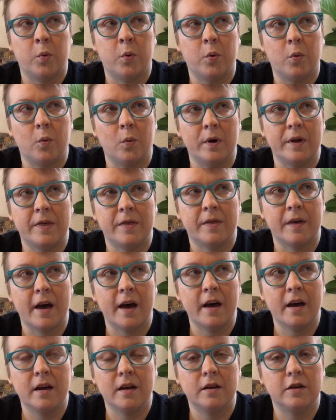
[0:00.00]
With
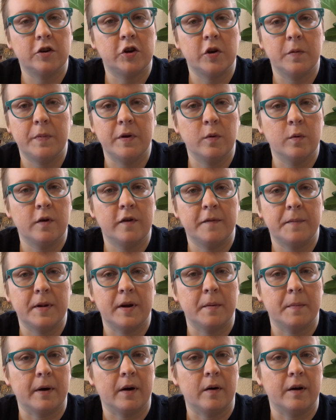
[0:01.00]
that, shipping would have been
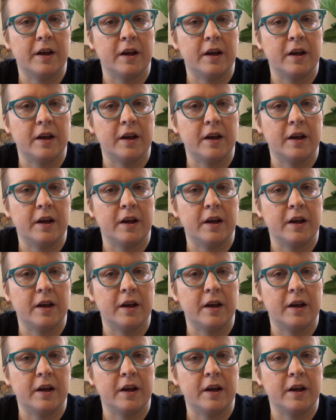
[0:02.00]
about